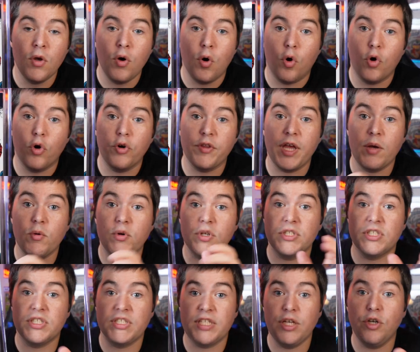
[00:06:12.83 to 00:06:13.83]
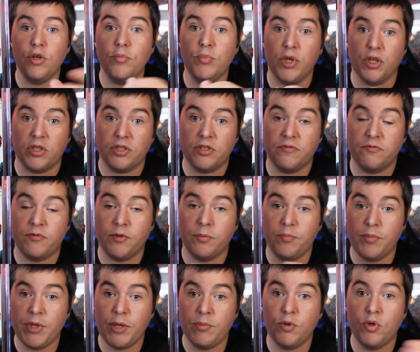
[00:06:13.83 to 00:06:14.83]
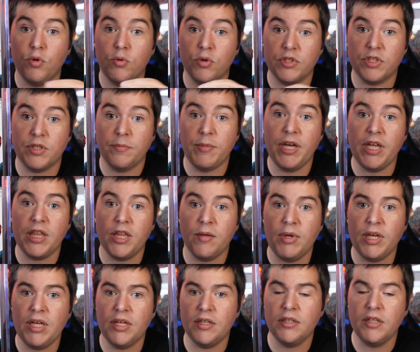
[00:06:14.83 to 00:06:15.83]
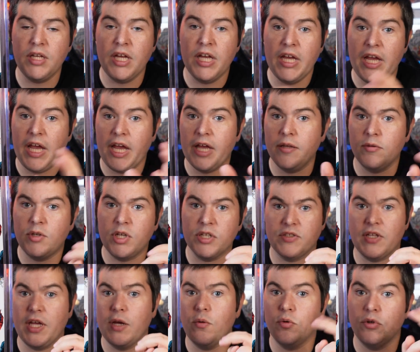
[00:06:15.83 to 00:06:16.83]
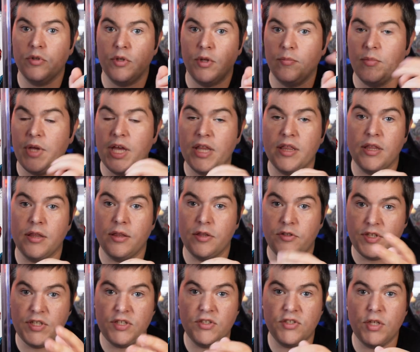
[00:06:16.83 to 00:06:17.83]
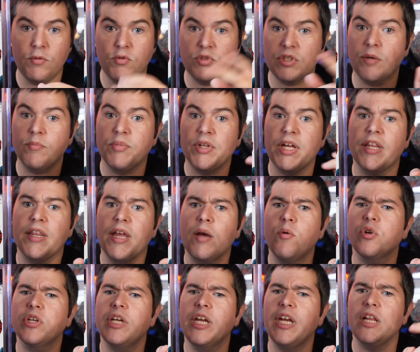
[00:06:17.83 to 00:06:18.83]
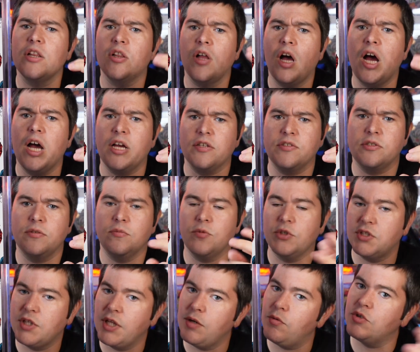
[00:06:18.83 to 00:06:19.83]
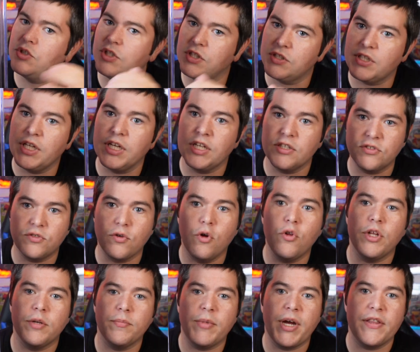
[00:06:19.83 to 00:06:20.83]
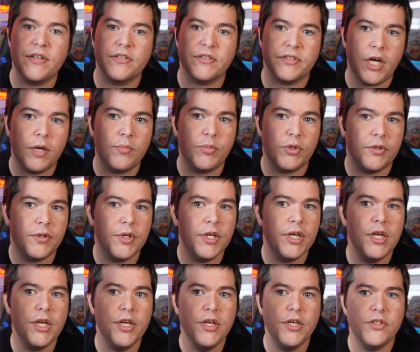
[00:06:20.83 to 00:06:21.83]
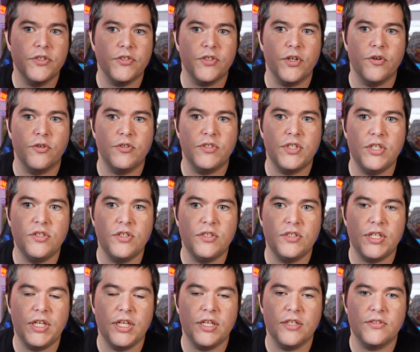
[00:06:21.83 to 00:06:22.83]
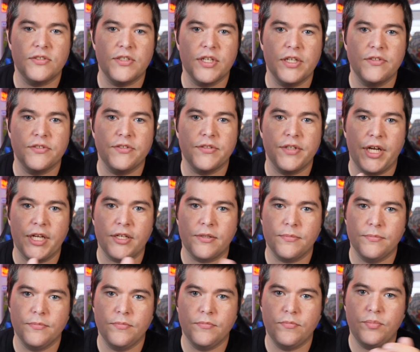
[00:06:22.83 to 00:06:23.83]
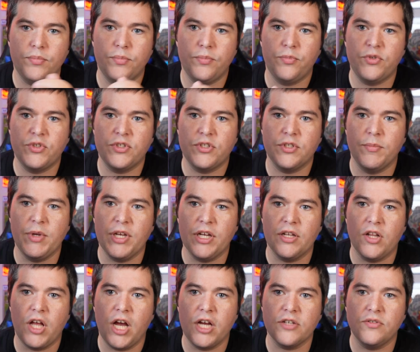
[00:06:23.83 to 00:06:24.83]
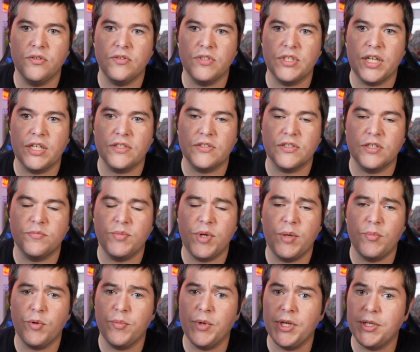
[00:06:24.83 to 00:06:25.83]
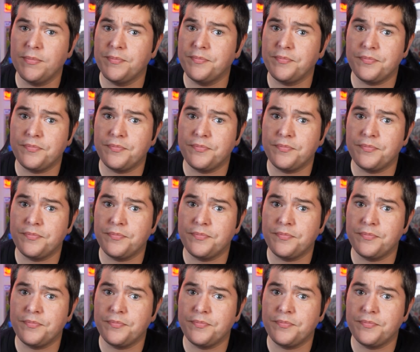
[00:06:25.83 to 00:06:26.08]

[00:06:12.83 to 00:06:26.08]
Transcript: Or they would steal books from people who were submitting them in, and because and CGC was complaining they were getting lost, which they were just getting stolen by this couple. So CGC has since submitted lawsuits against these people, but